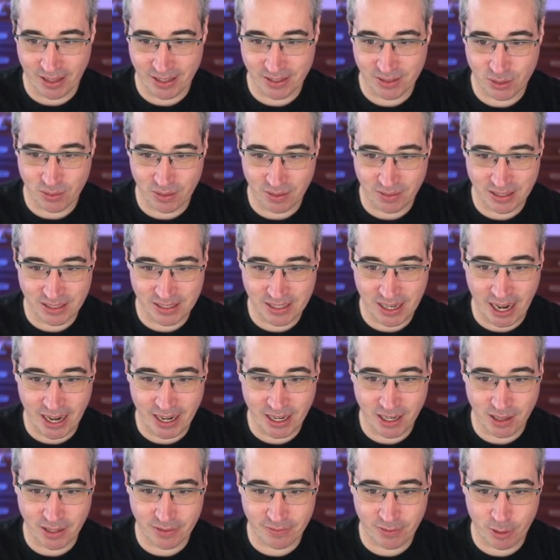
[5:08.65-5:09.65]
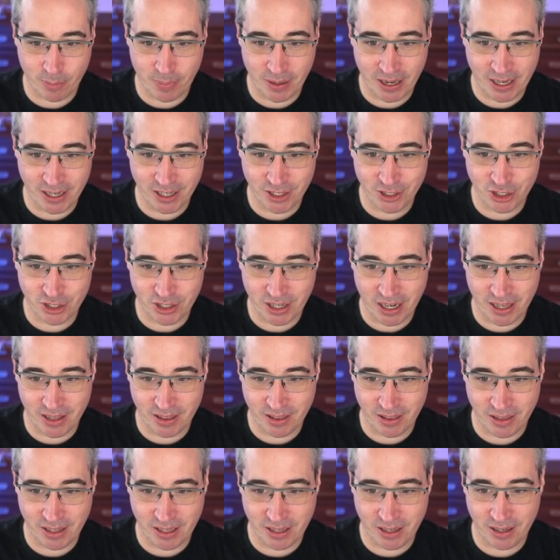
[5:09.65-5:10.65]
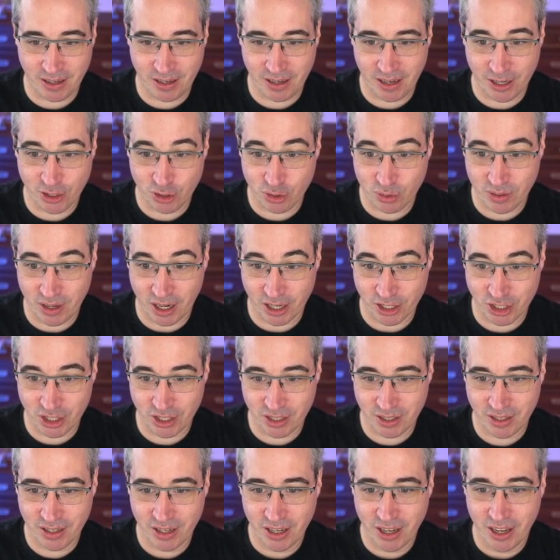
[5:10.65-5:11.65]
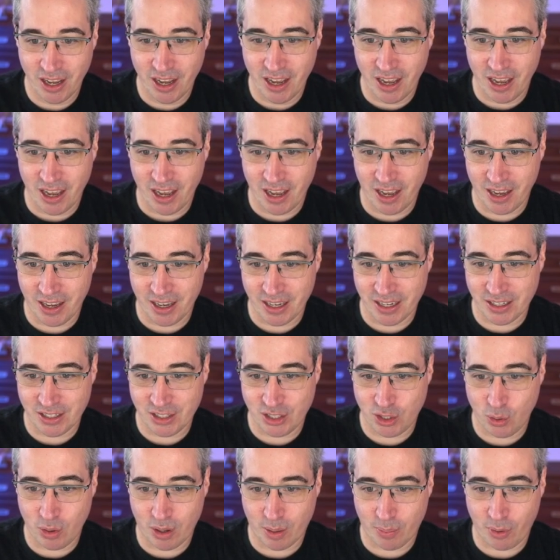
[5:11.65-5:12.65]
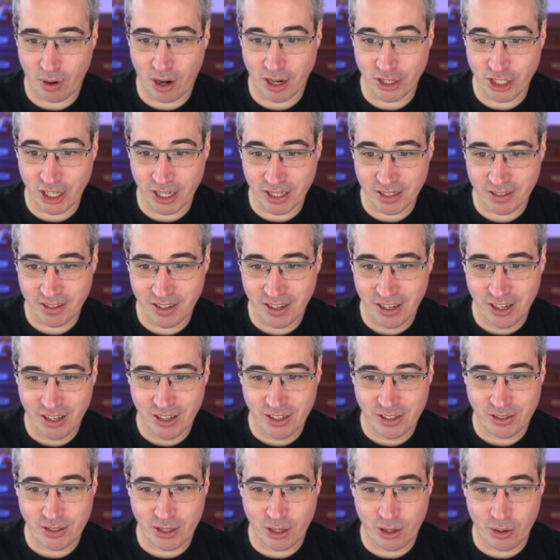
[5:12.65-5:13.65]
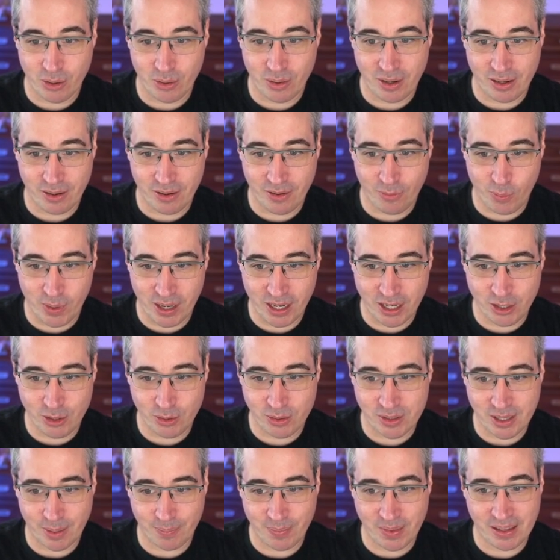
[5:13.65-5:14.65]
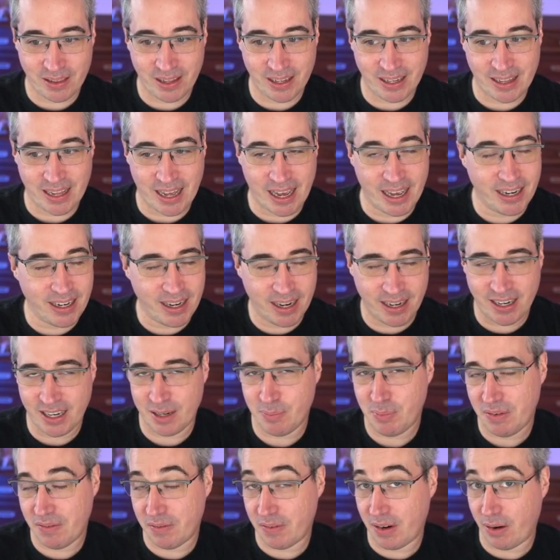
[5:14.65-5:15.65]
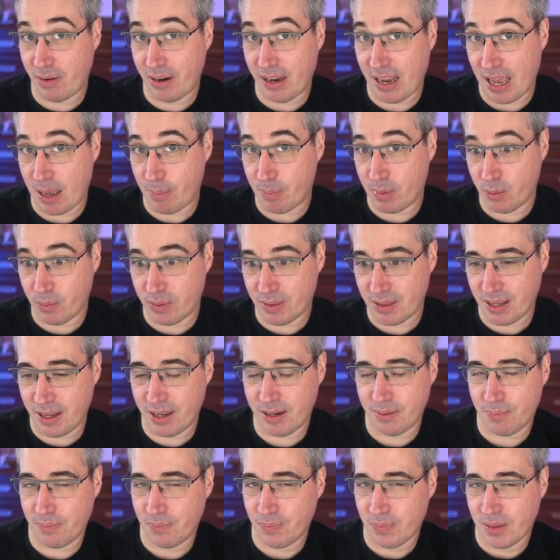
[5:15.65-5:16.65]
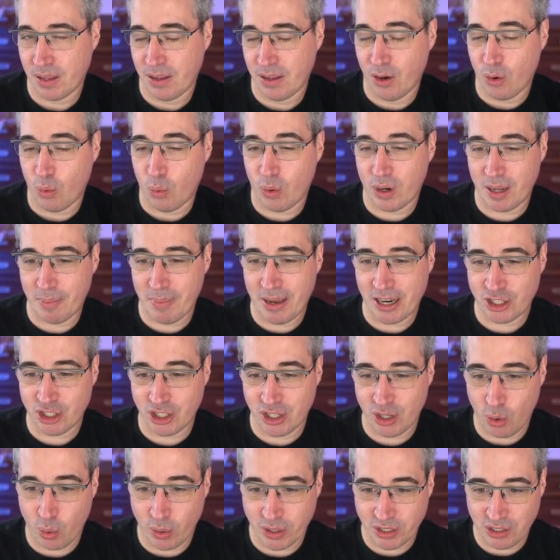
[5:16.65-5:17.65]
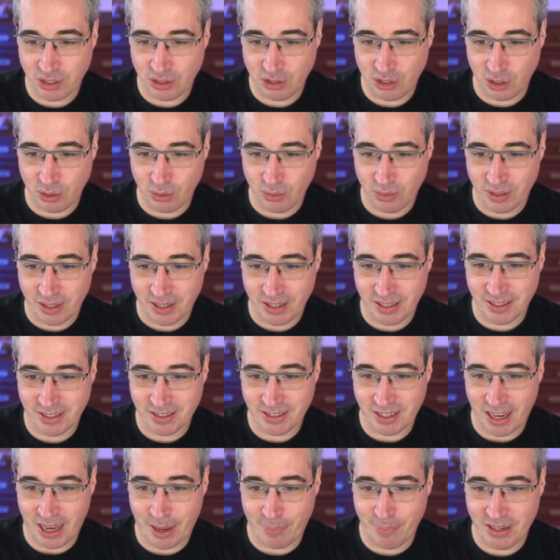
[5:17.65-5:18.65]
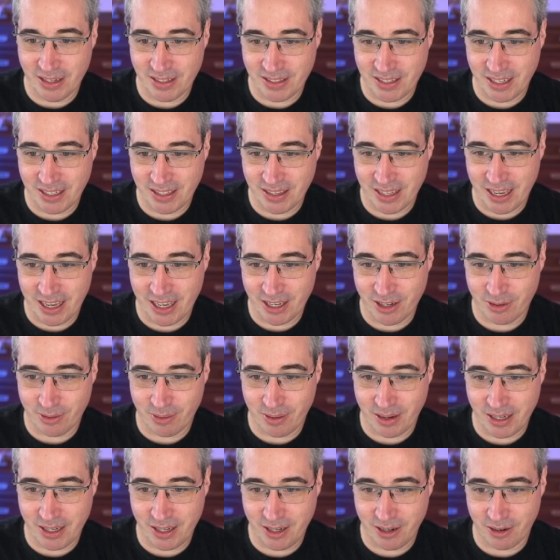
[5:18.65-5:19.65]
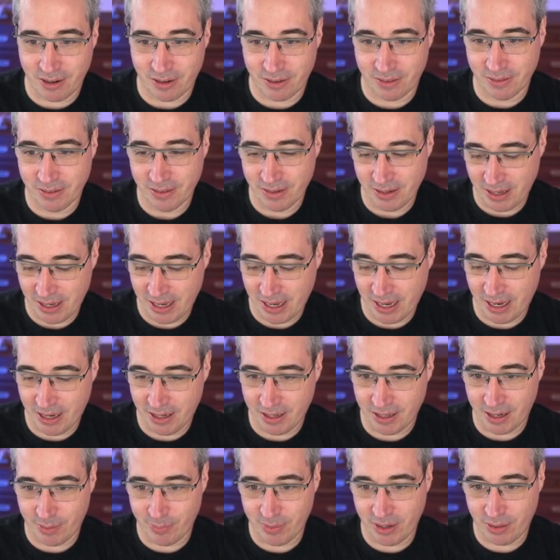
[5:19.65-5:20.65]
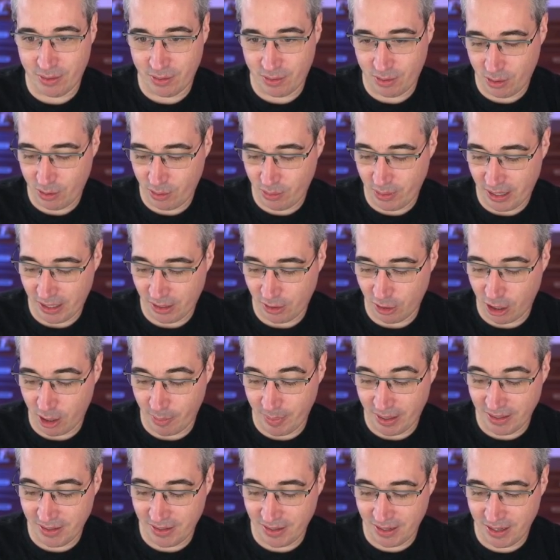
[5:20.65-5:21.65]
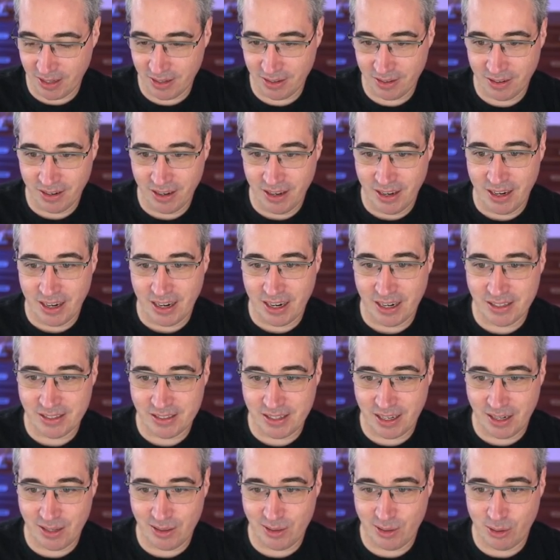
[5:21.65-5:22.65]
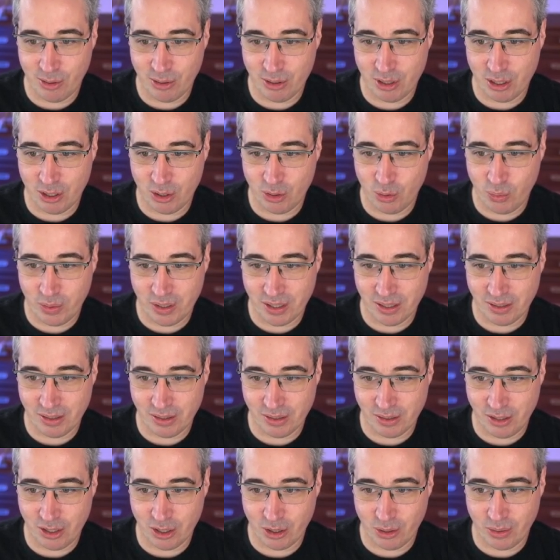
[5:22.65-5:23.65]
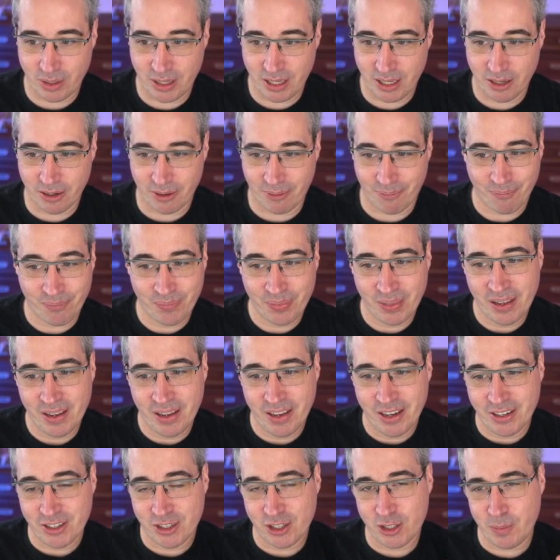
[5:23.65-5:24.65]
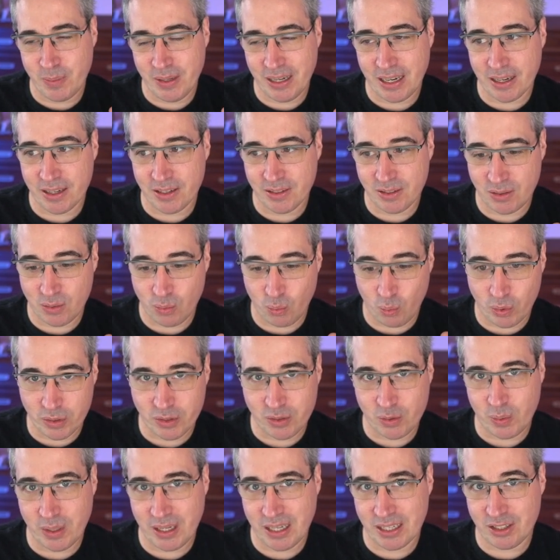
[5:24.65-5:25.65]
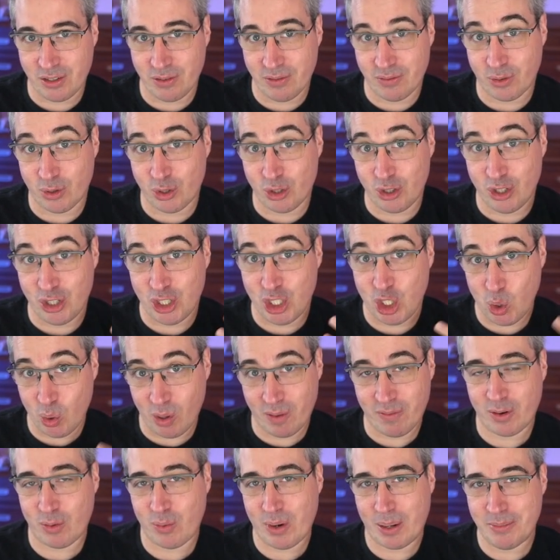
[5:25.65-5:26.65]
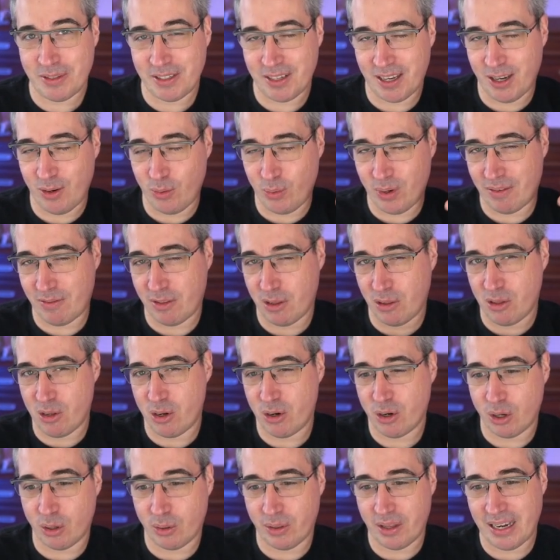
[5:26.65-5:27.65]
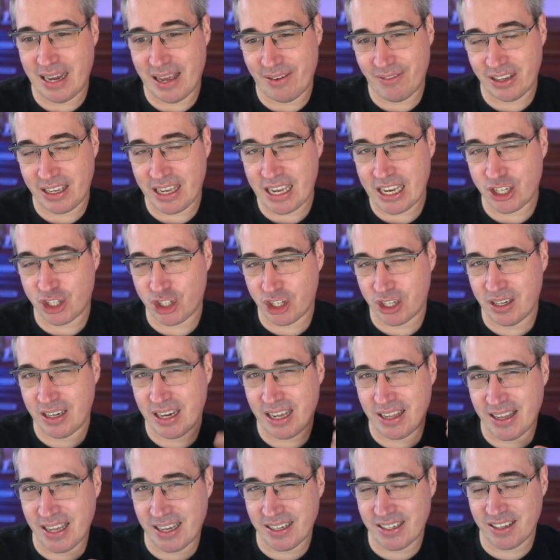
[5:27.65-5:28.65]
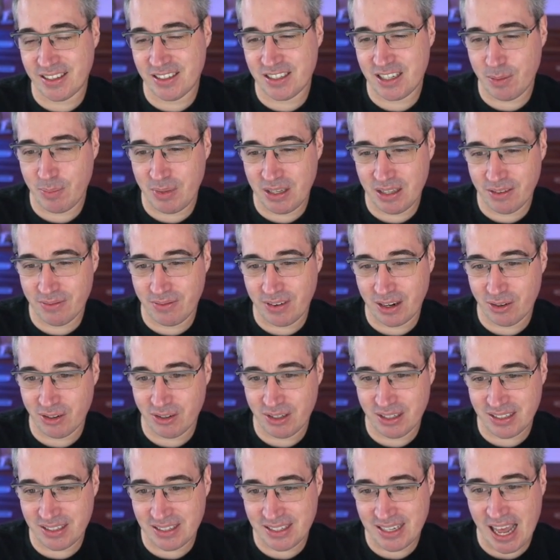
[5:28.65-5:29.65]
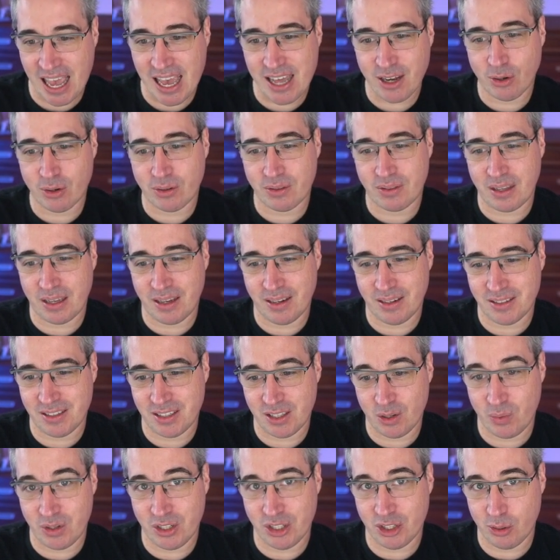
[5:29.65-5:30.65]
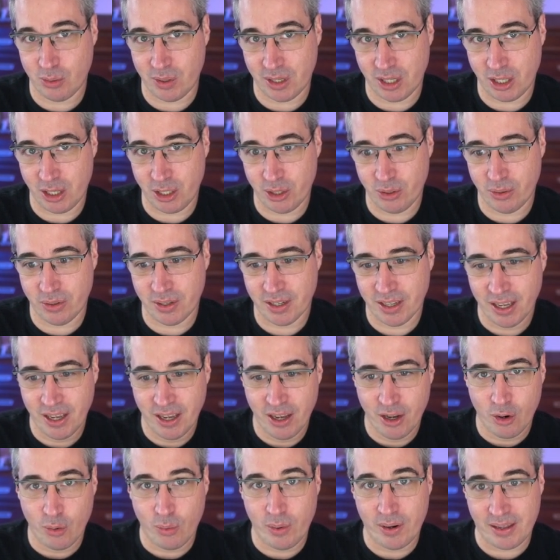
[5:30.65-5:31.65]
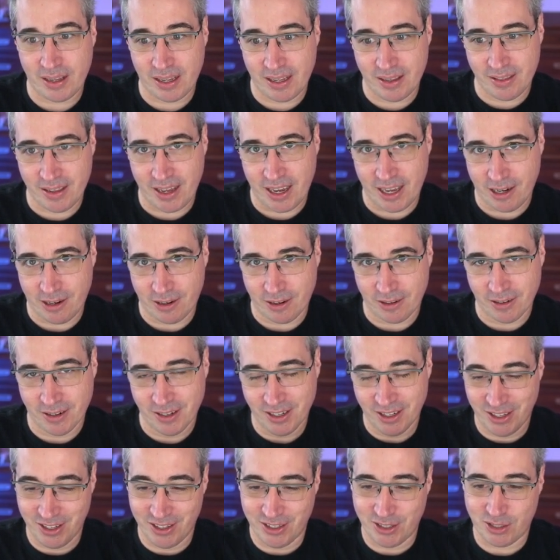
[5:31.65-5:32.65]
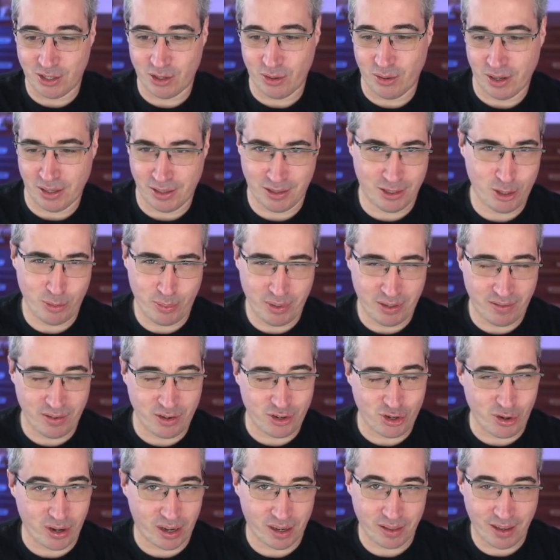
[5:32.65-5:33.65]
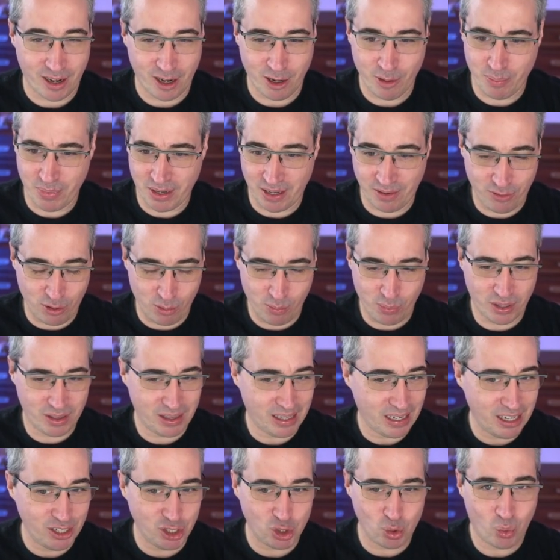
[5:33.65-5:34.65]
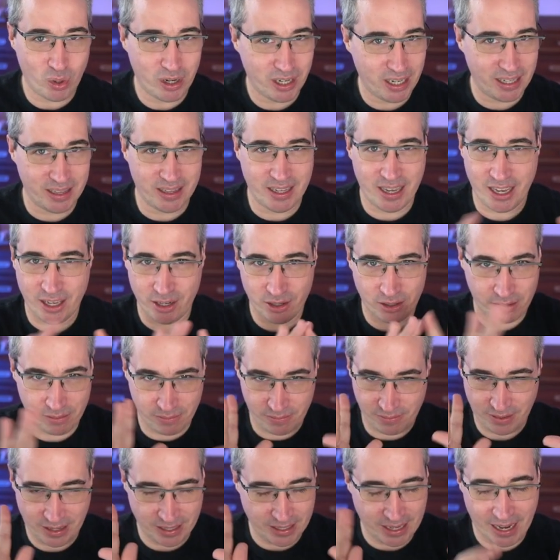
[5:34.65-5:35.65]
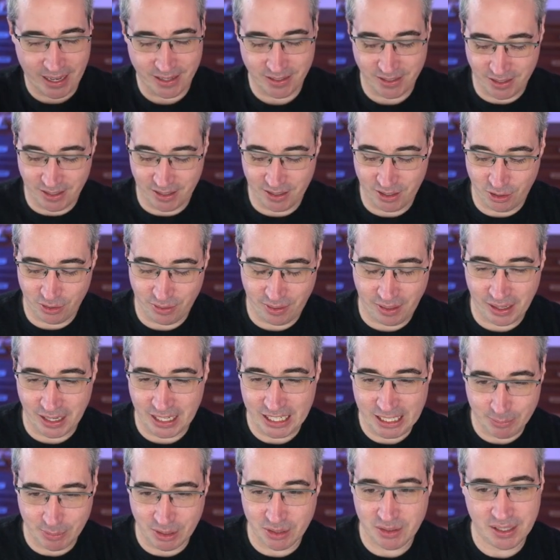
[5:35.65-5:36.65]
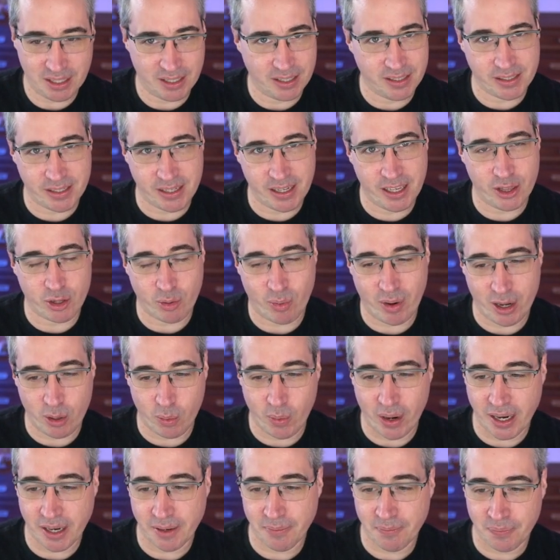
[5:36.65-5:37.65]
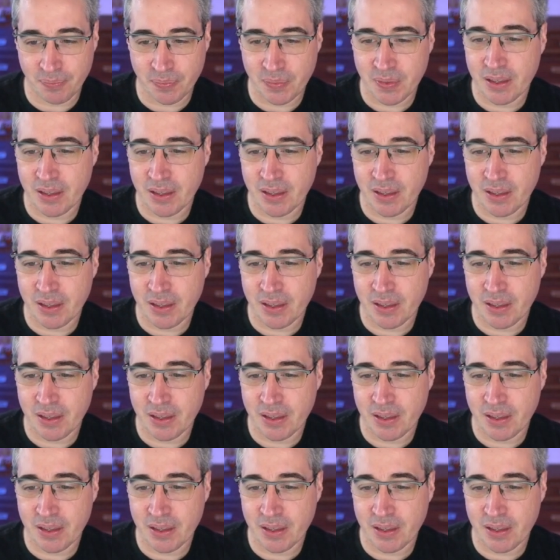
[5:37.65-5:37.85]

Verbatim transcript: That's sort of the title of our page and the introduction uh, to our project. So we can do something like that and I'd be very happy with that. What I'm actually going to do is I'm going to take the header right here and I'm going to throw a comment in and say logo will go here. Just because once we get to version 2 of our website, we have the logo, the navigation, and that tends to be the very standard things that we do include within the header. So a little bit of a trick there, but if you put the H1 in the header, fantastic. You're thinking about things in the right way.